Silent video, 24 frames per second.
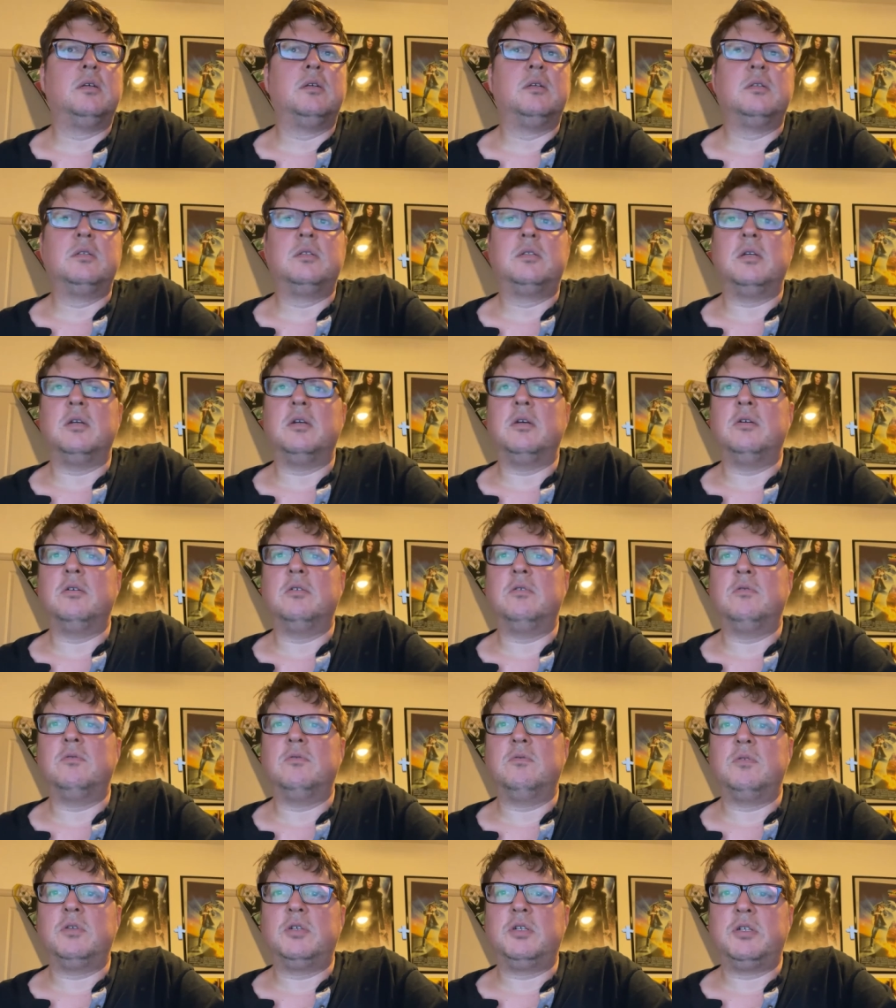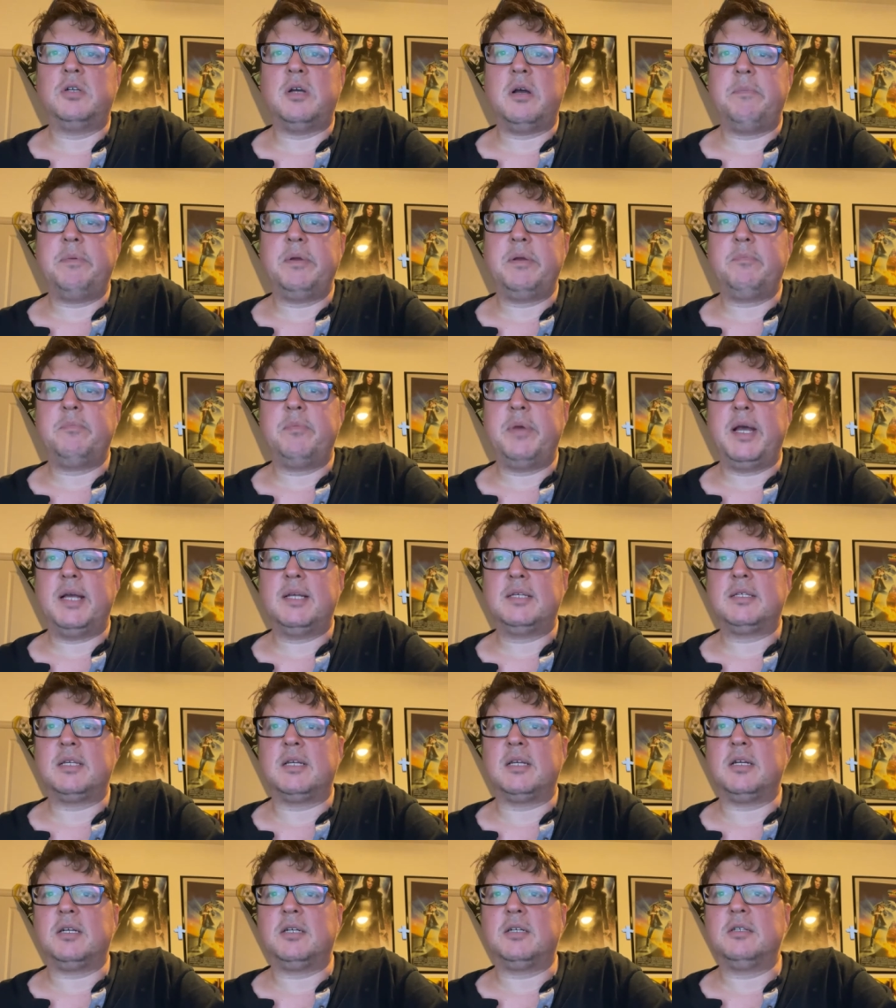so shopping
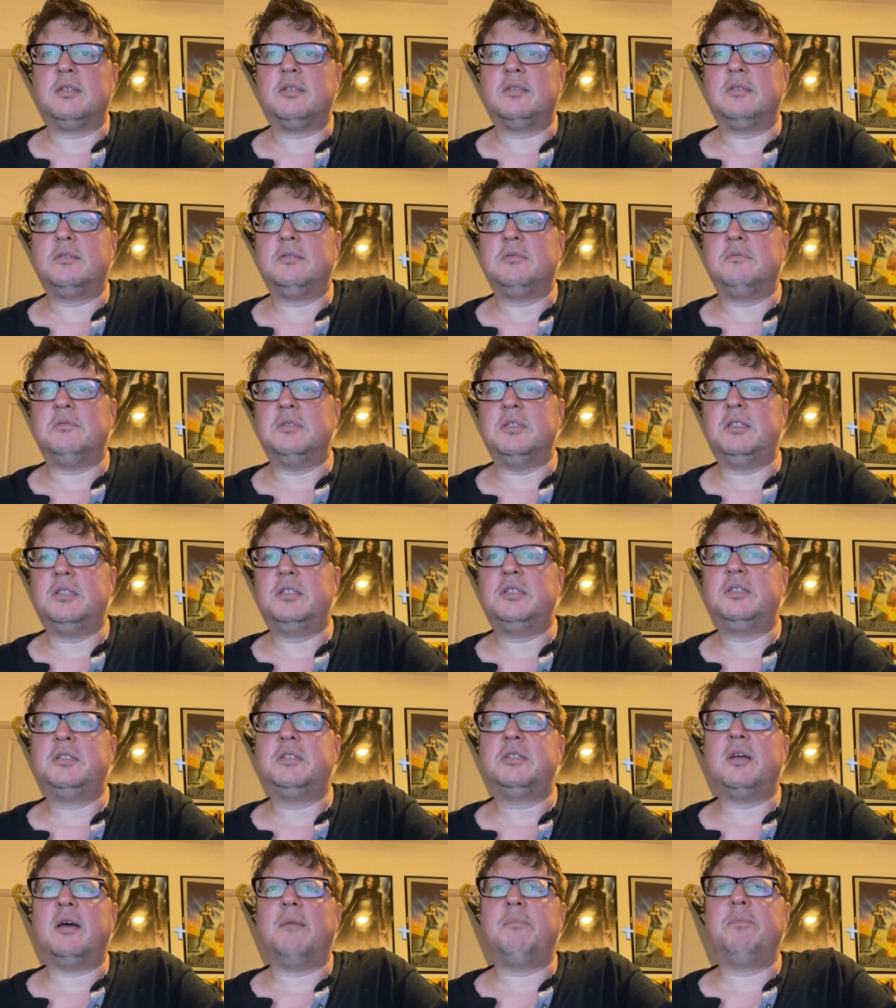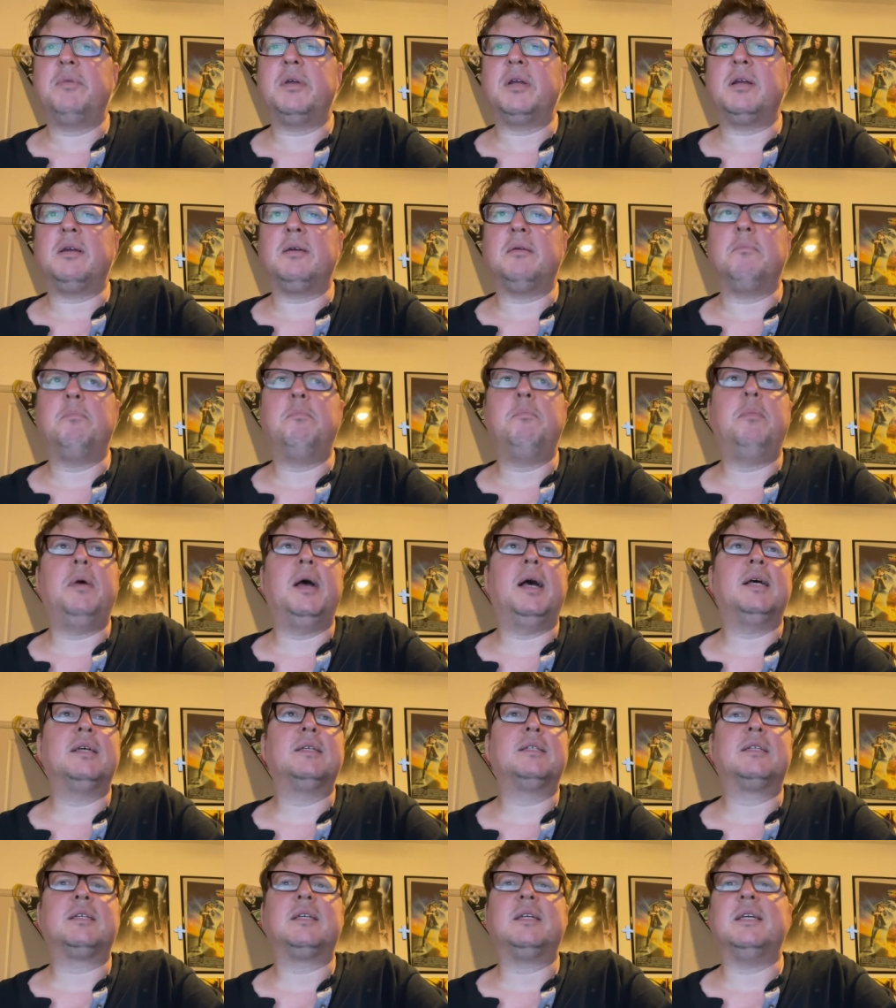basket girl with shopping
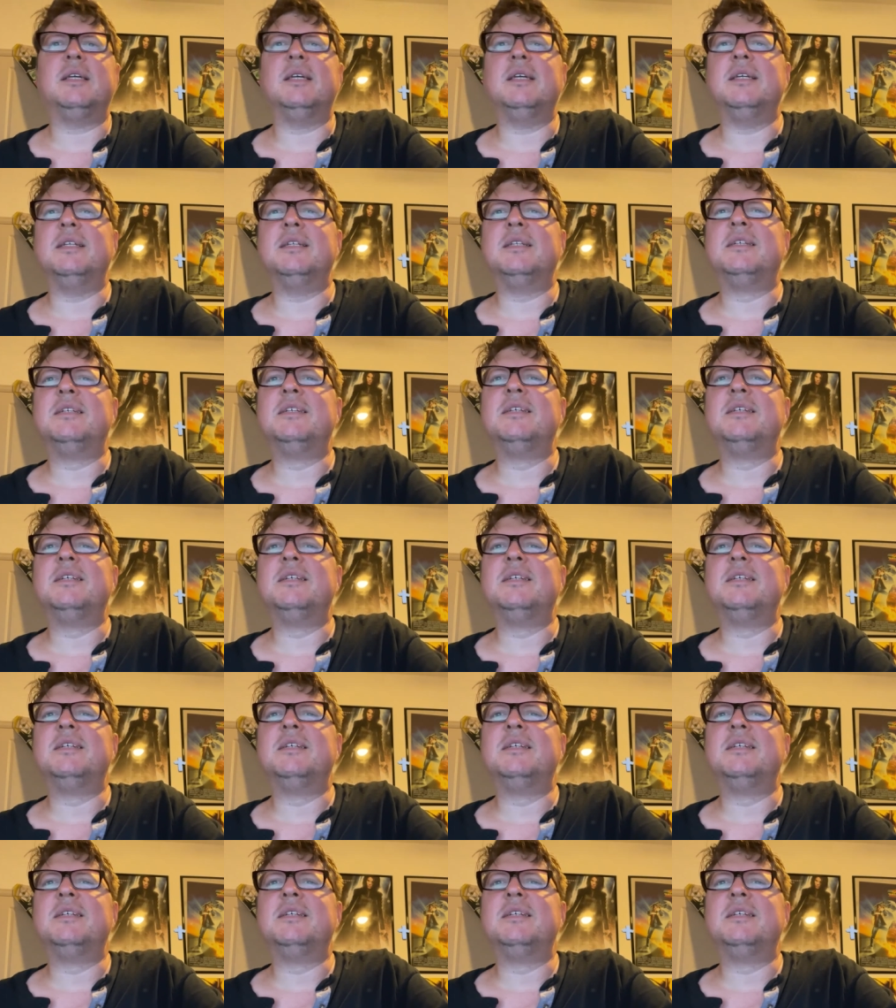basket.